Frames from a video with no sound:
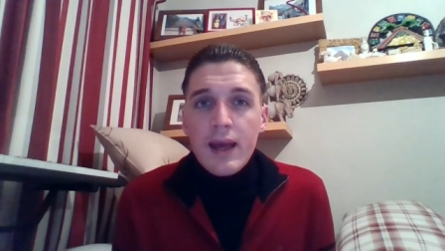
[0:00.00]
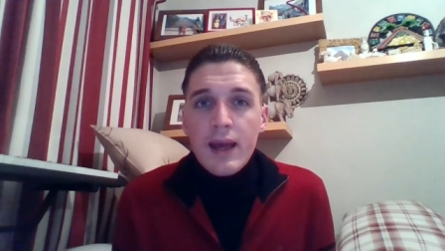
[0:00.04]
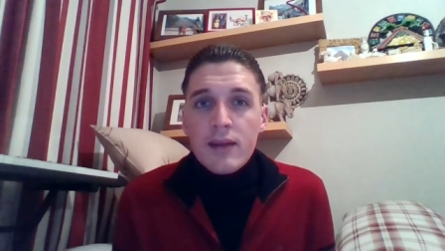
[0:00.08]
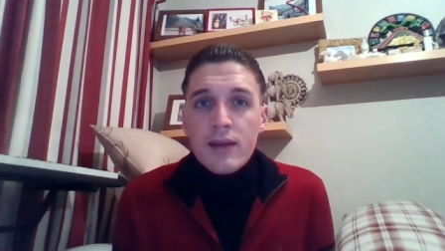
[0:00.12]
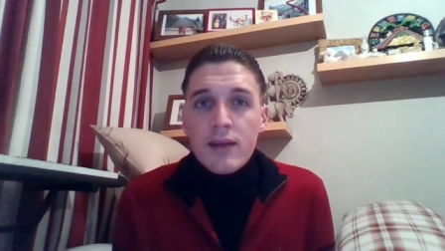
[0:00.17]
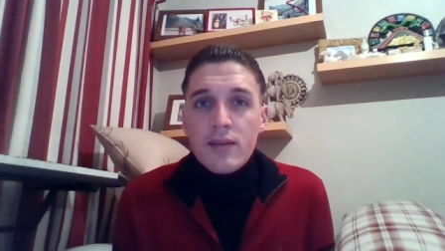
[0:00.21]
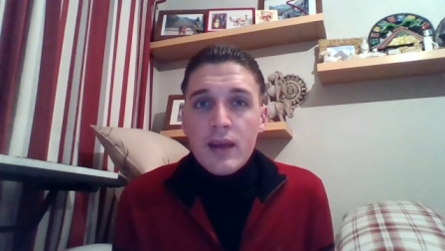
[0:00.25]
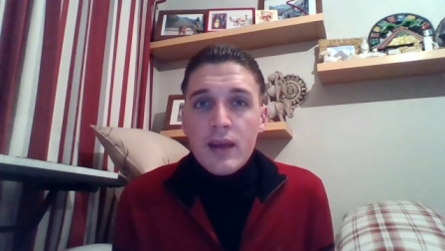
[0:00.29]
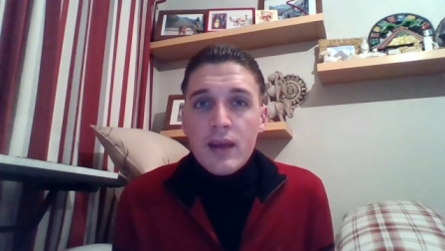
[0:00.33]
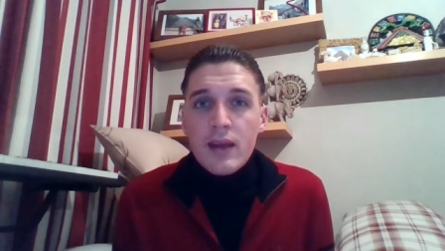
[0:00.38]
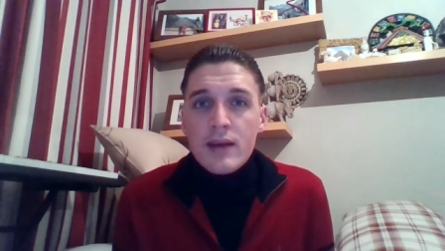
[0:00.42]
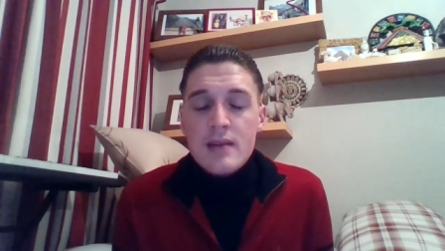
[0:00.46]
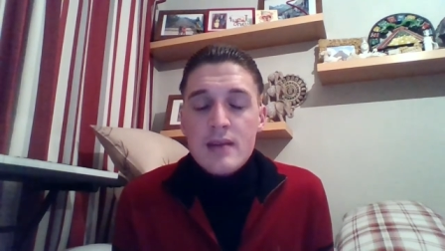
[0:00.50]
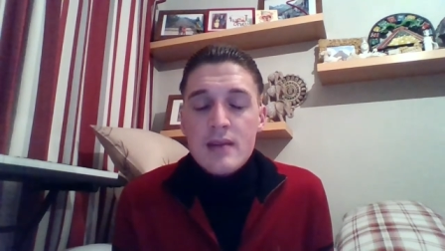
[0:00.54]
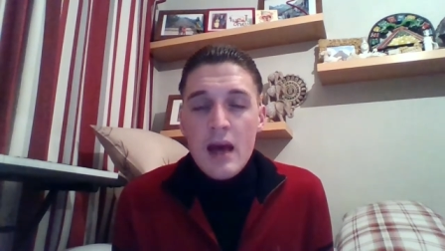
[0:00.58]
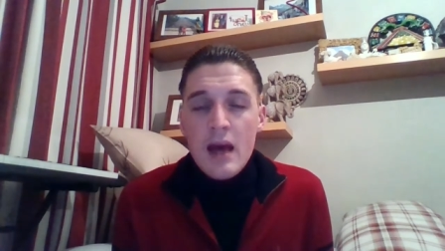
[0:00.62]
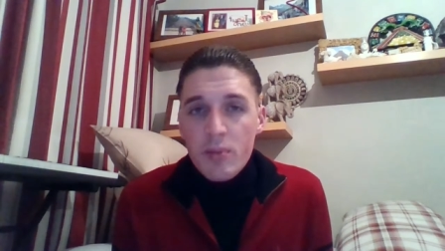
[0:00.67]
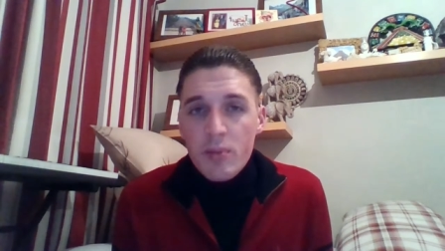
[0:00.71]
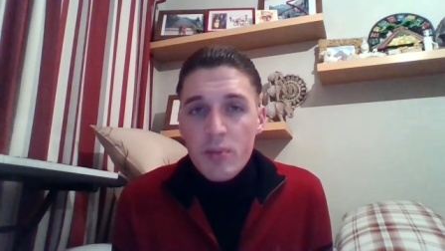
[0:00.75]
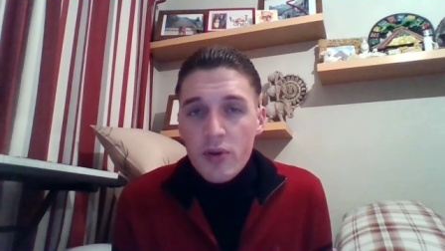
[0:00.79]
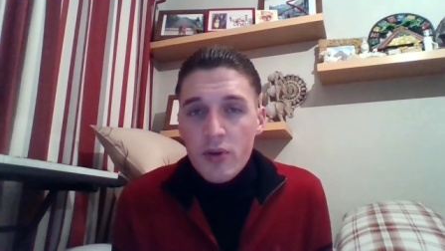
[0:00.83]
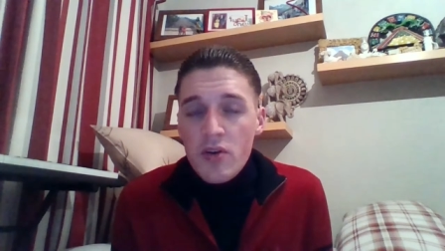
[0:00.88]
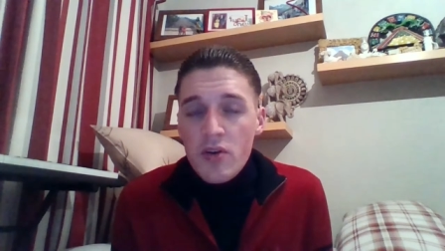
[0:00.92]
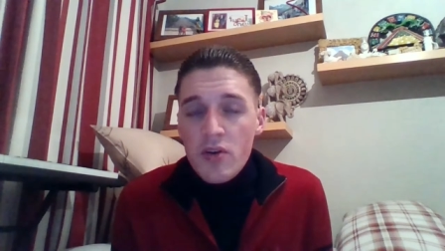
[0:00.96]
and things
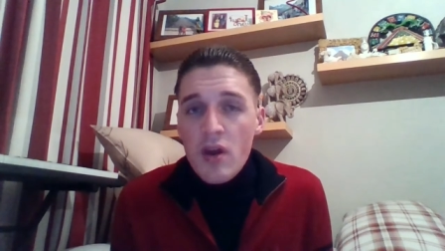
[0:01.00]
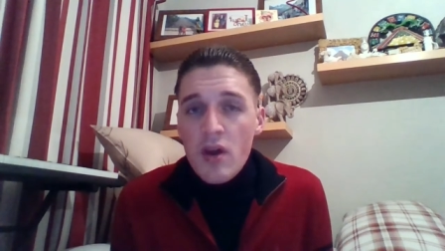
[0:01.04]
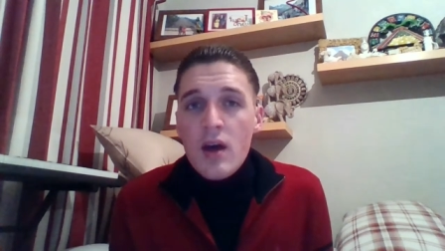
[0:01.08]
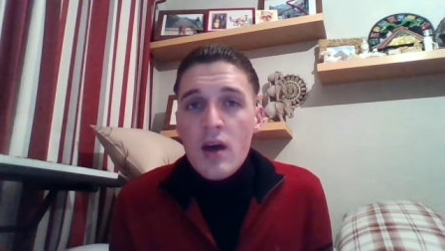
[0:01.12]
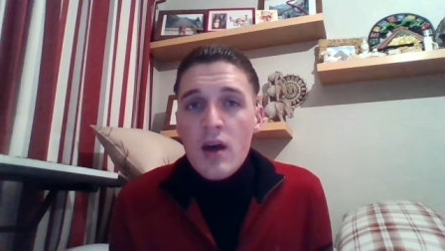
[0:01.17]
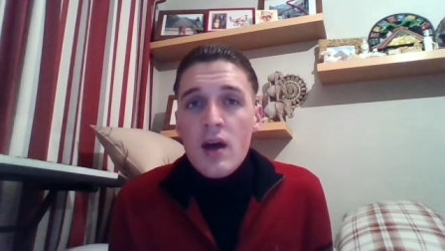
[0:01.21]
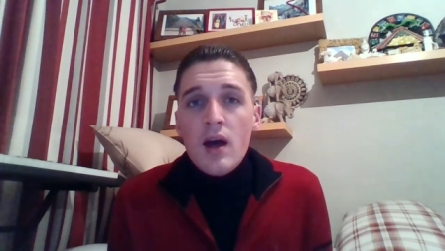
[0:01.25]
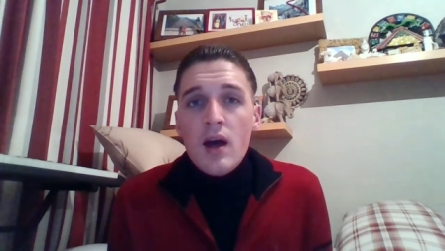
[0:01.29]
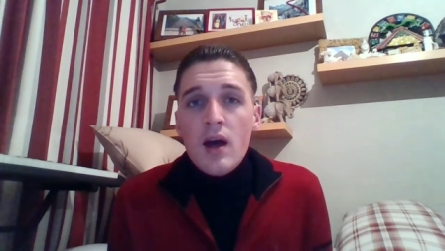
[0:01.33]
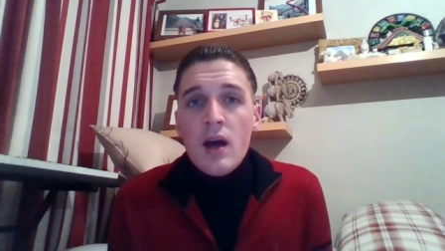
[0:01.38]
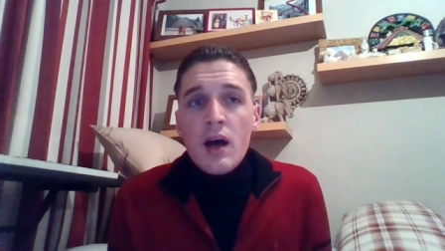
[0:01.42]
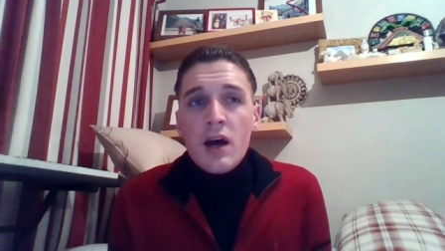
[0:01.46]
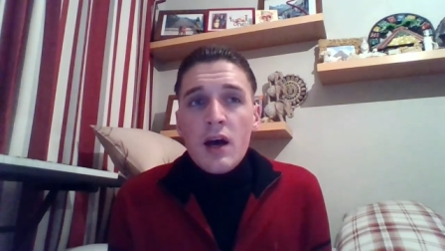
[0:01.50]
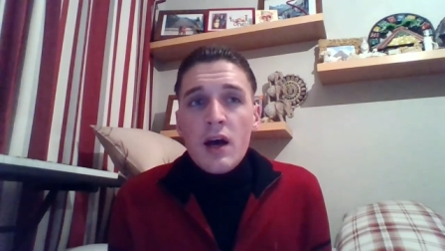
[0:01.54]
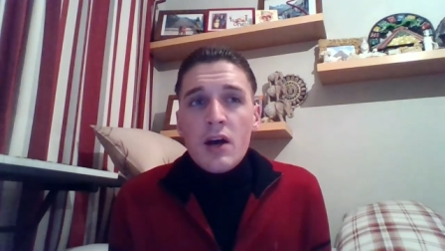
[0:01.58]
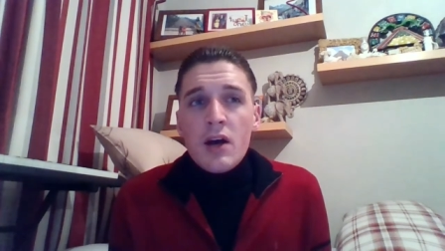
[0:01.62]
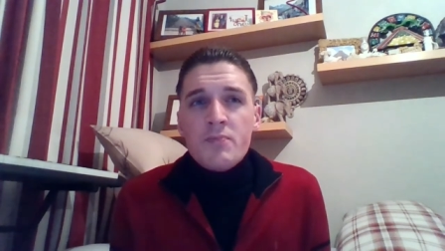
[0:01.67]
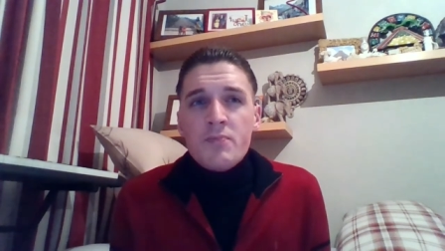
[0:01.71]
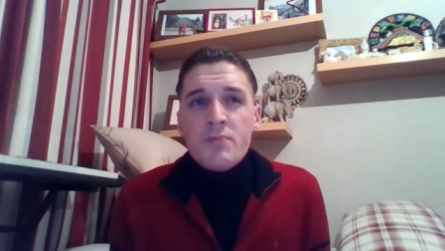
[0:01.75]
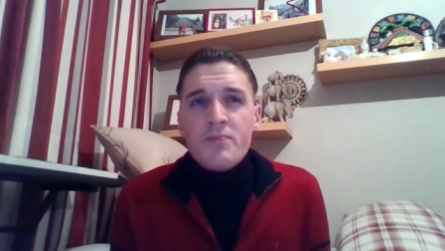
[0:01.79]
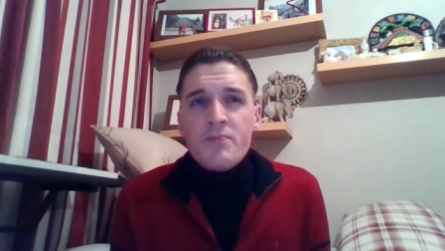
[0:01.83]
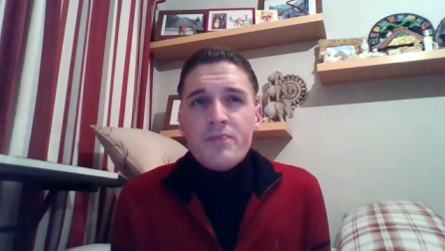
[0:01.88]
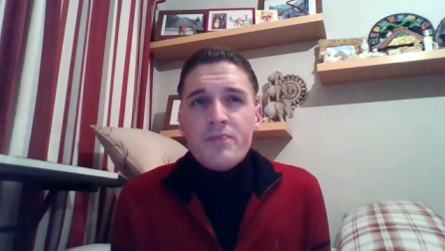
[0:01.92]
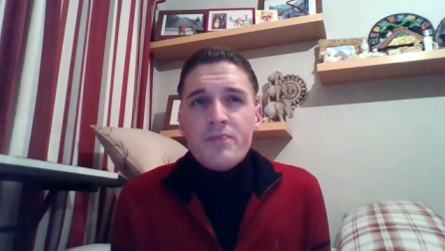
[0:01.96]
happen.
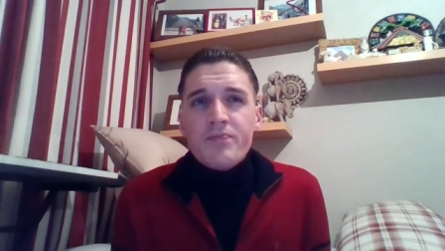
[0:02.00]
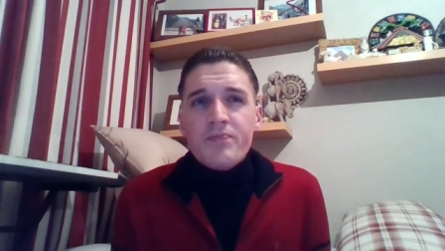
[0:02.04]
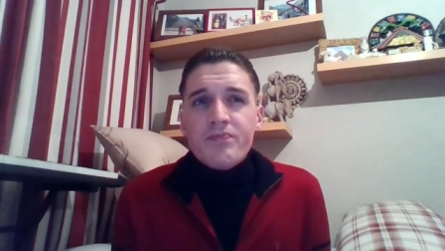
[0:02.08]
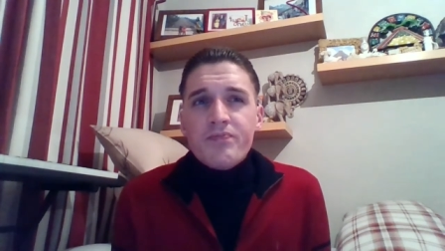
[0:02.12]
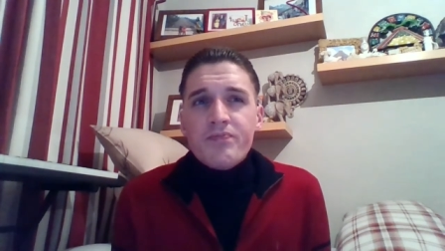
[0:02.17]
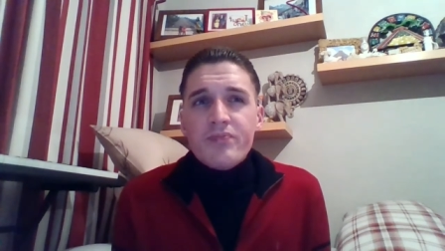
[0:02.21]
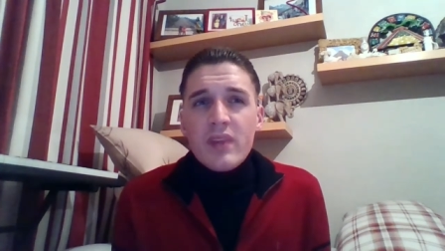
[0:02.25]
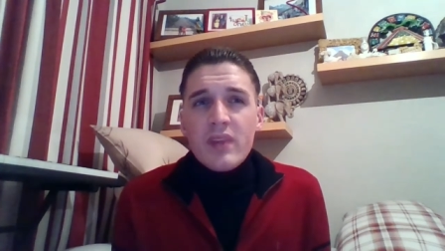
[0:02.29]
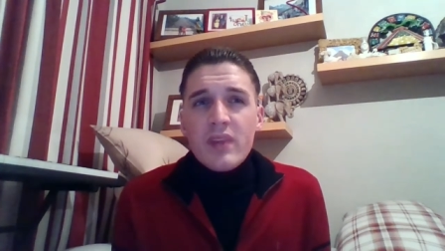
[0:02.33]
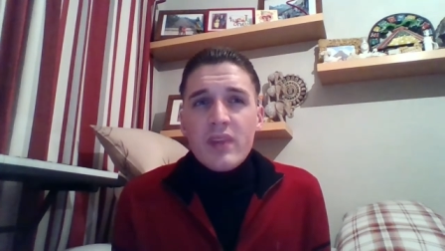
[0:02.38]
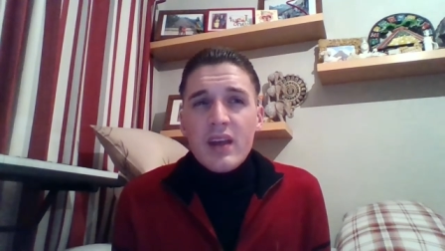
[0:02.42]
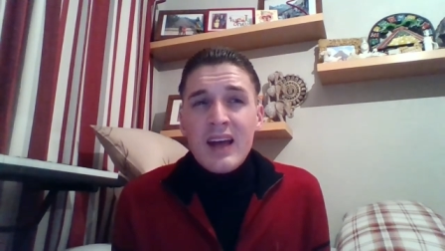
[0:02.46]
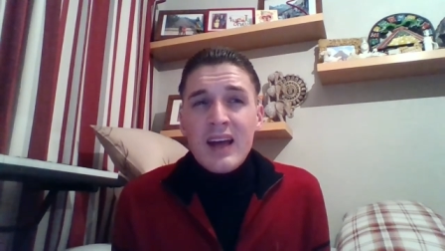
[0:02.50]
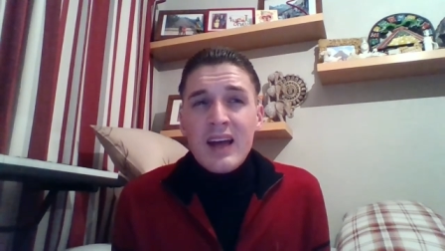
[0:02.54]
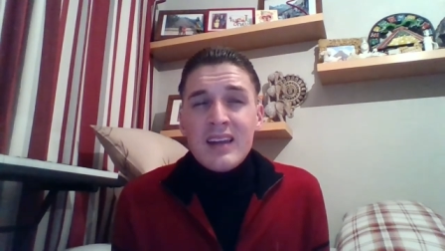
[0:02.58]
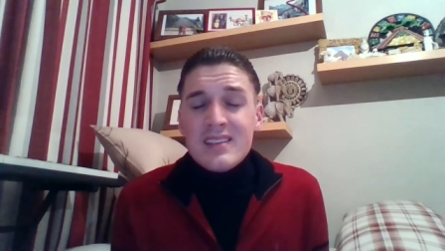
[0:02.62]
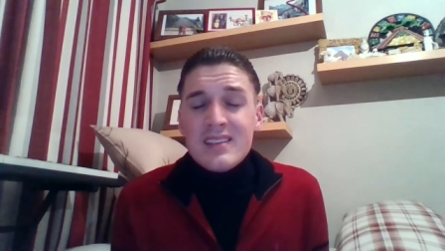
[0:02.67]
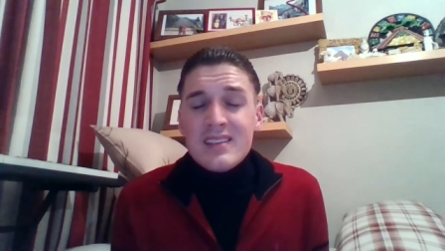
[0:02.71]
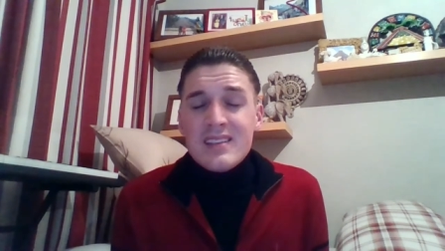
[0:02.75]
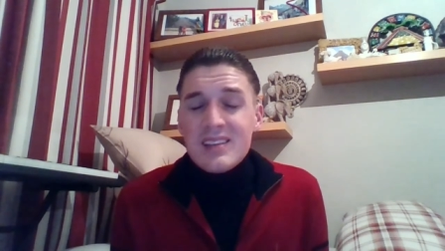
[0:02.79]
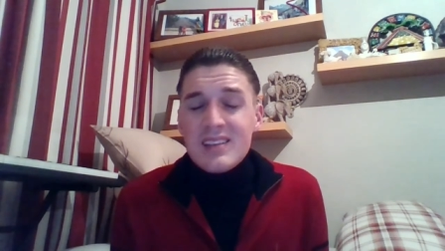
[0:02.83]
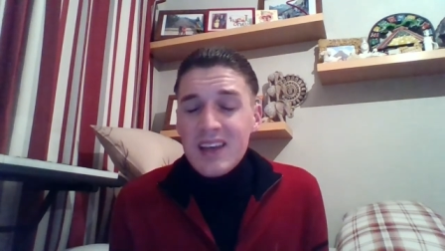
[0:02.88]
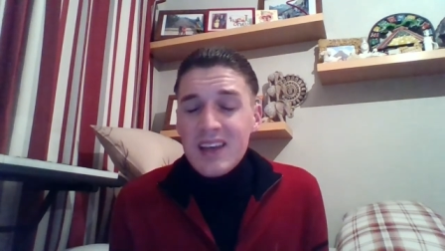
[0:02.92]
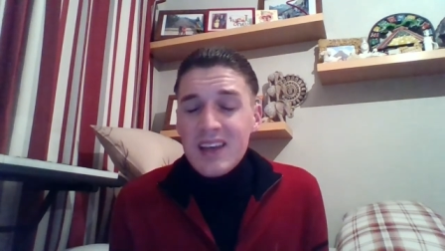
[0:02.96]
Um, and